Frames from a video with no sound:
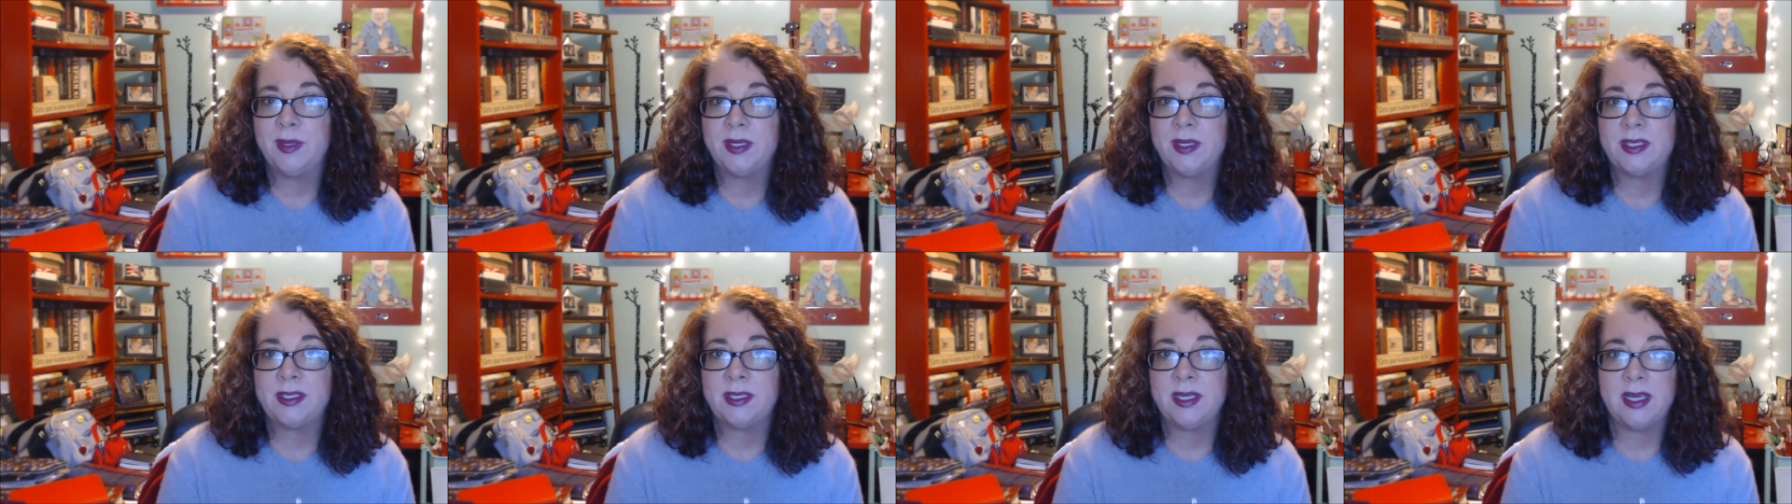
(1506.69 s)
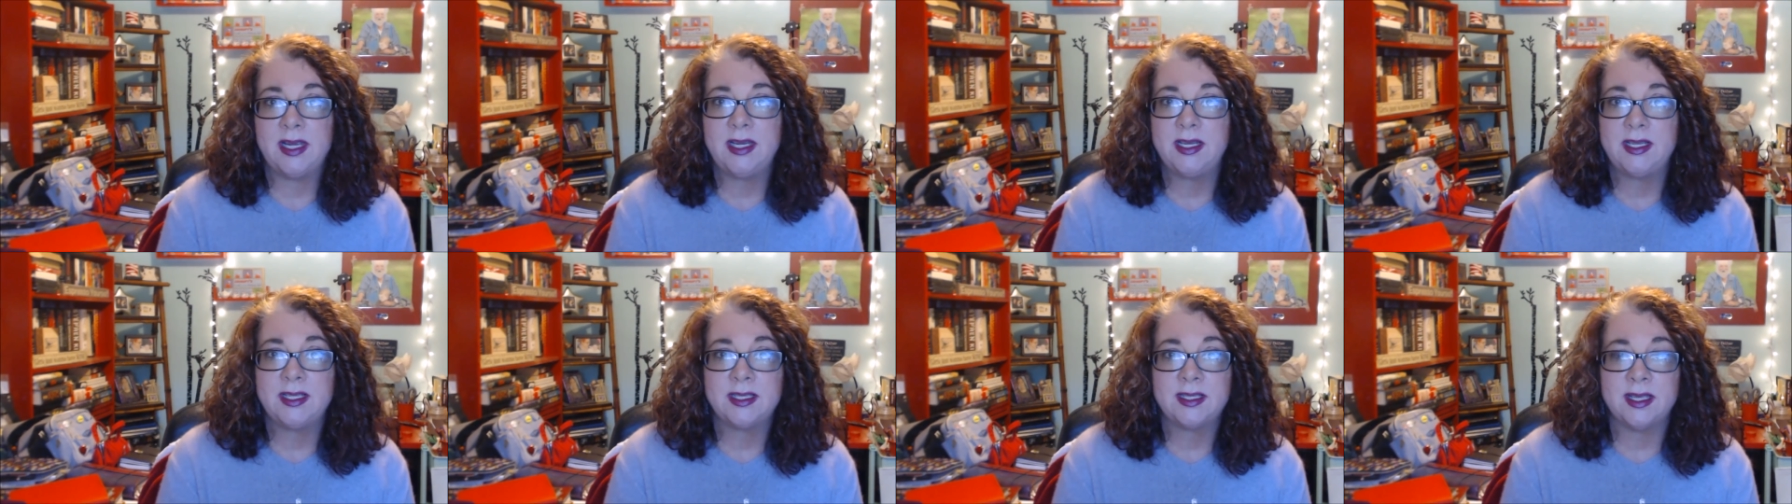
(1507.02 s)

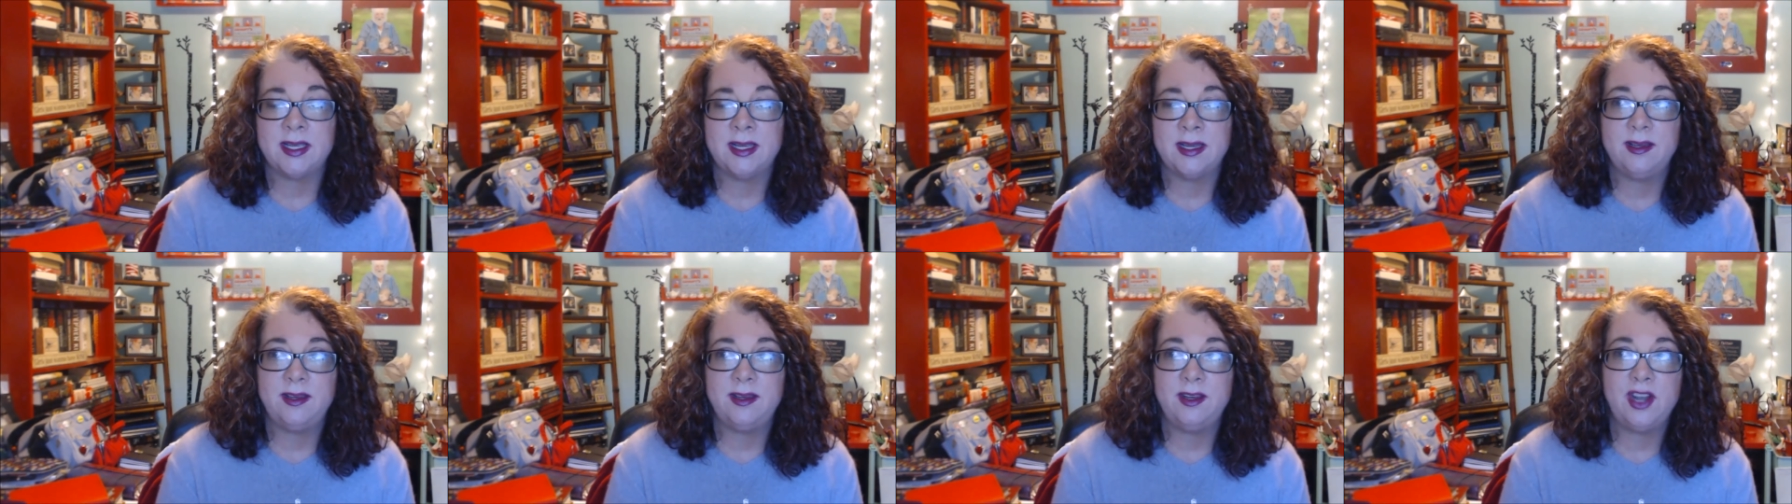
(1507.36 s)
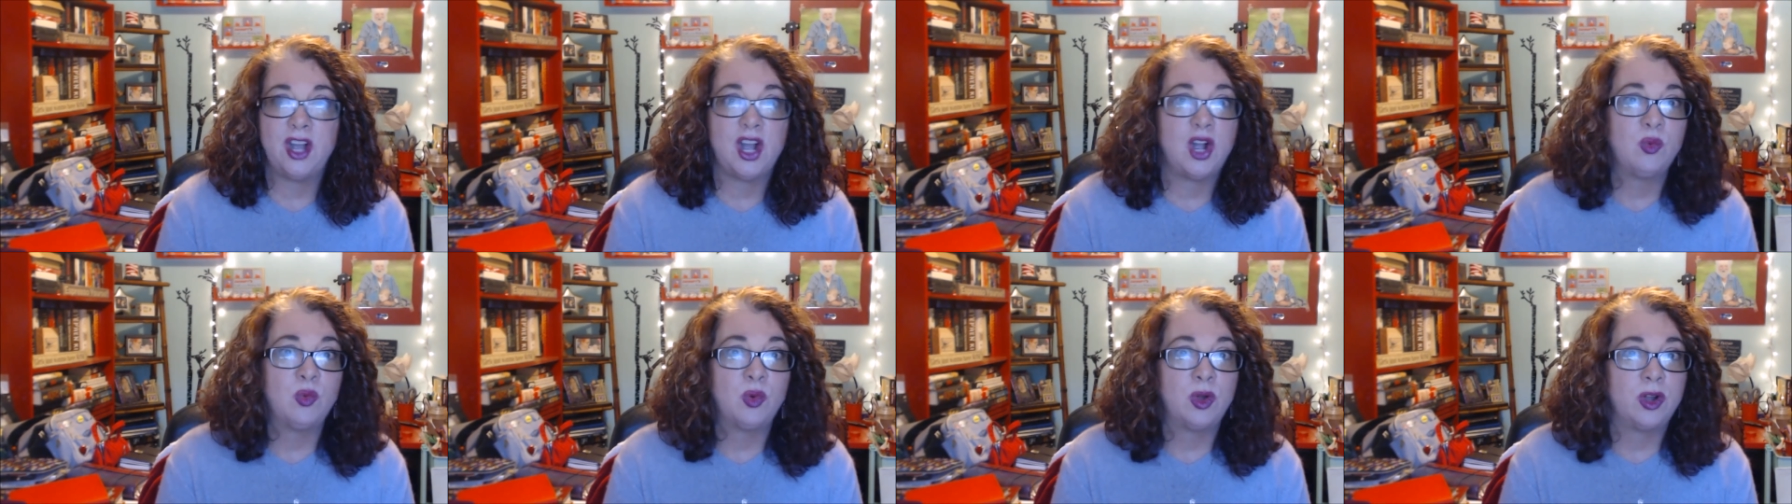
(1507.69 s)
mistakes and
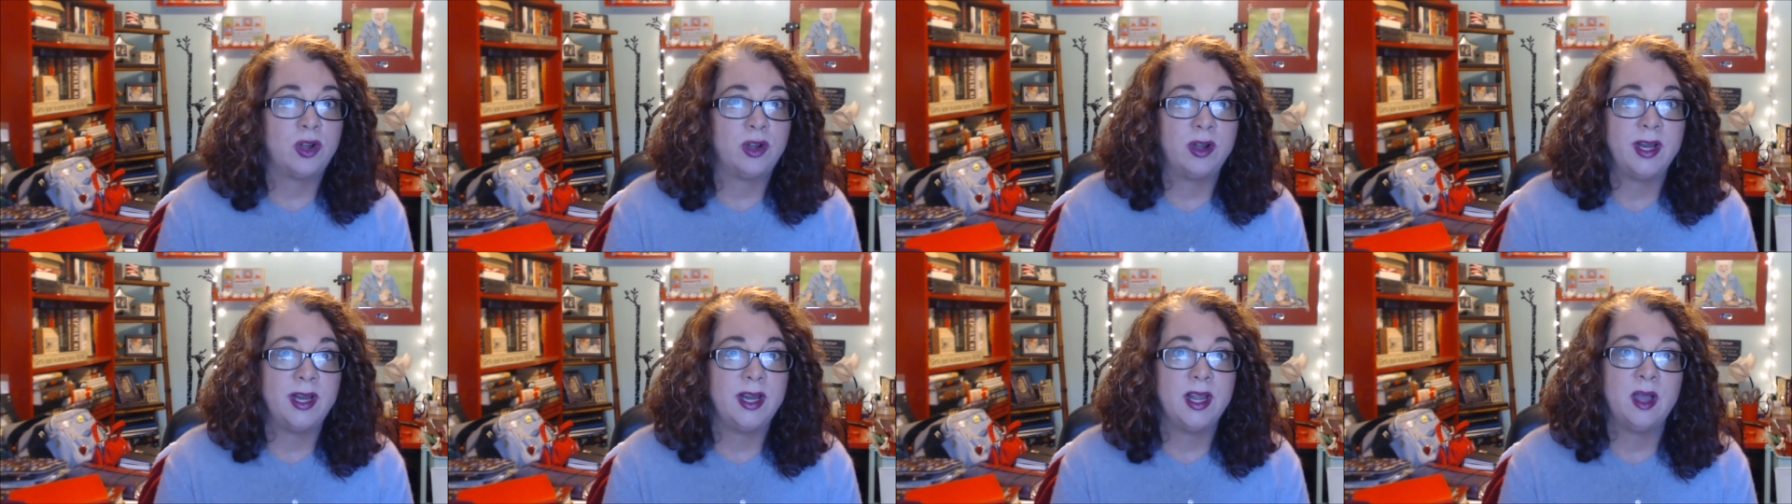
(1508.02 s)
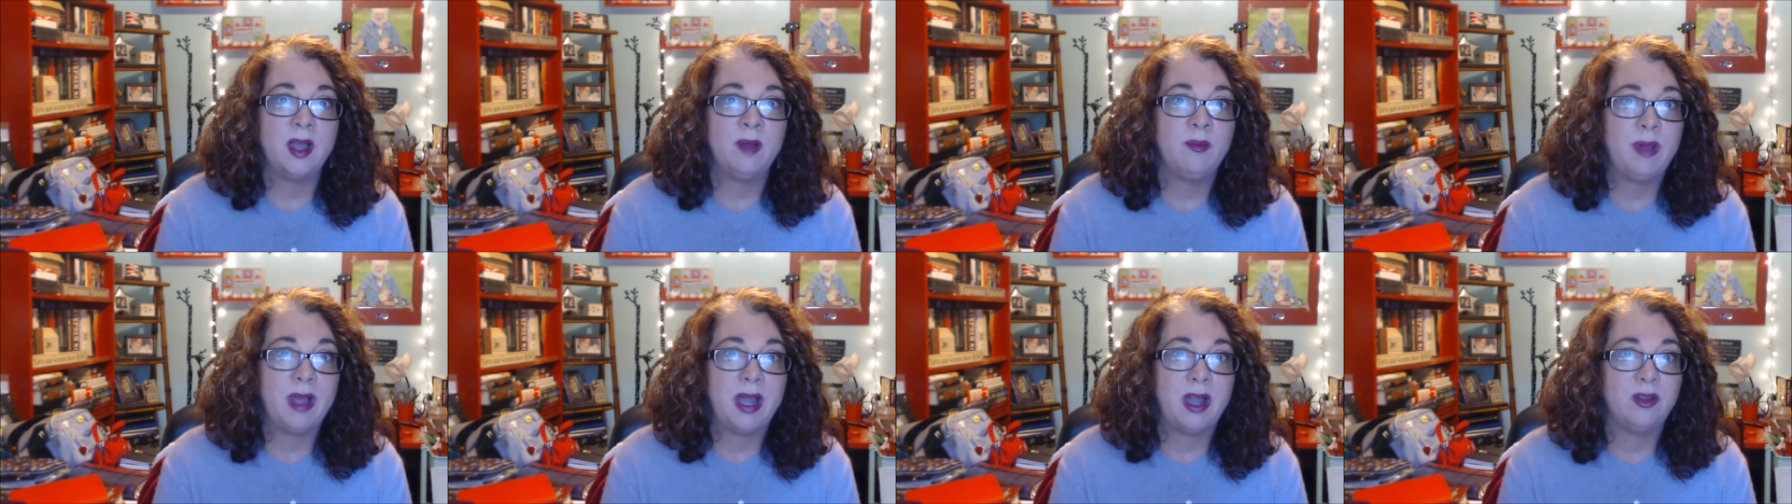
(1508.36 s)
not worry
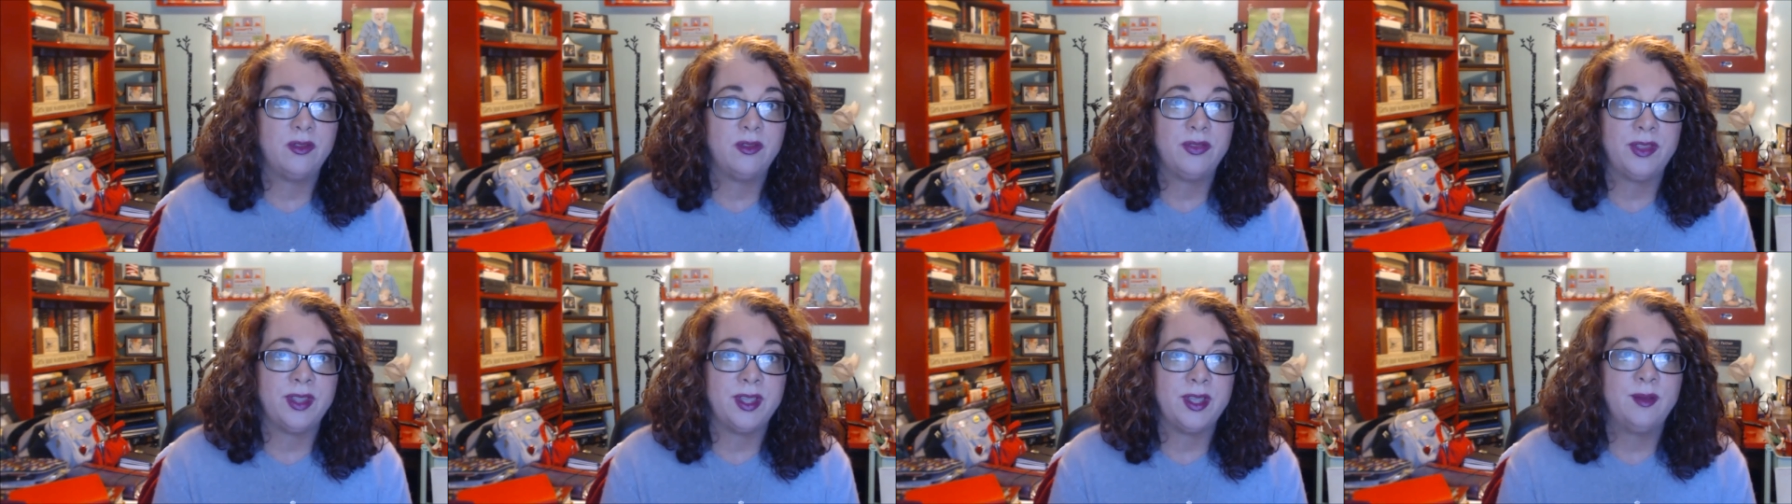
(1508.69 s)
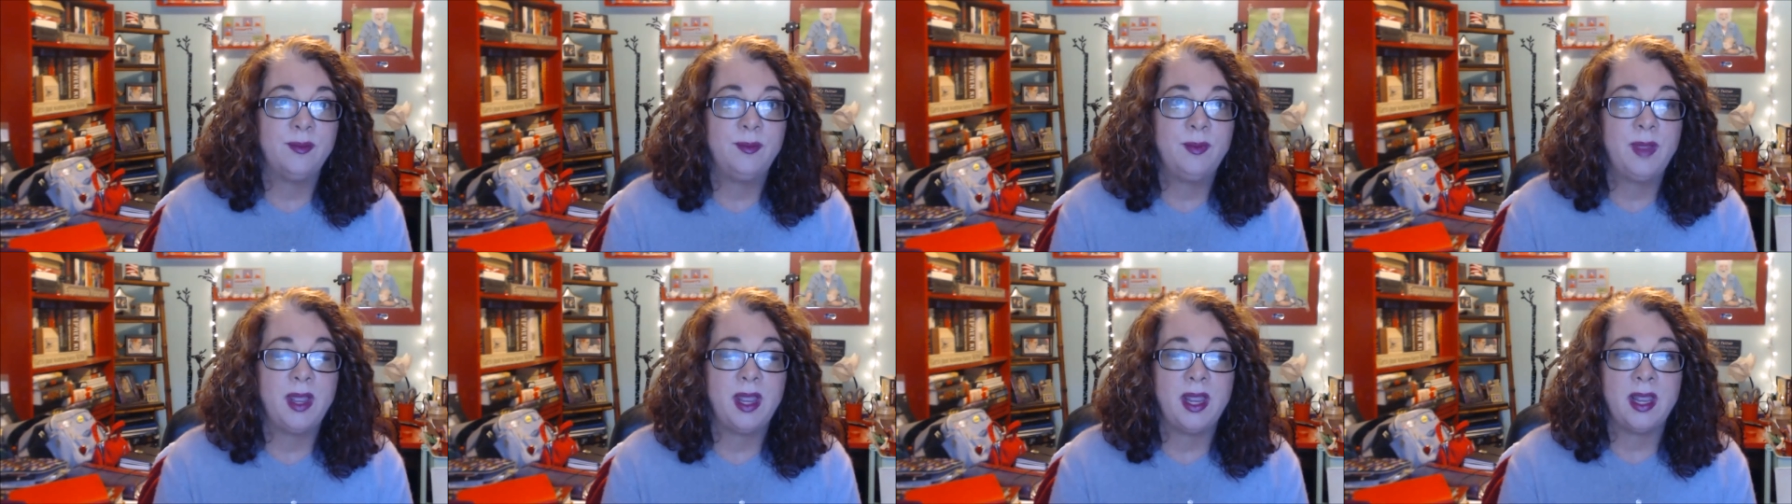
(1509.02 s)
about
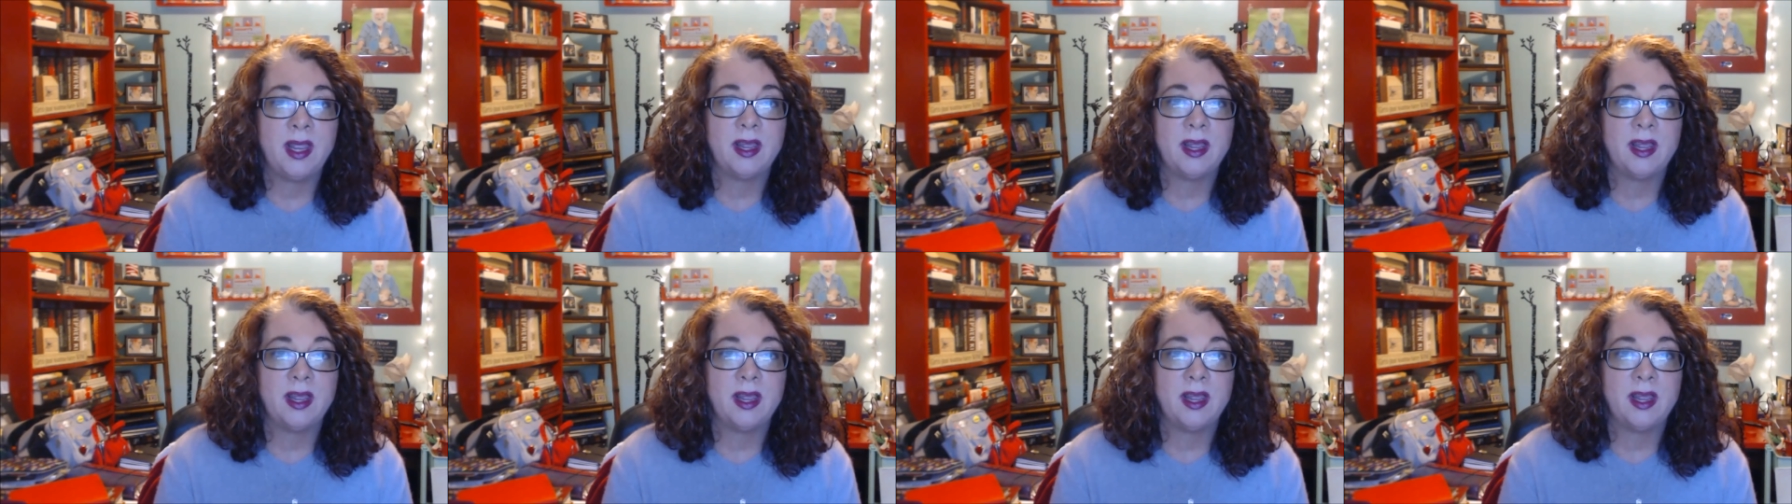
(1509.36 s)
them.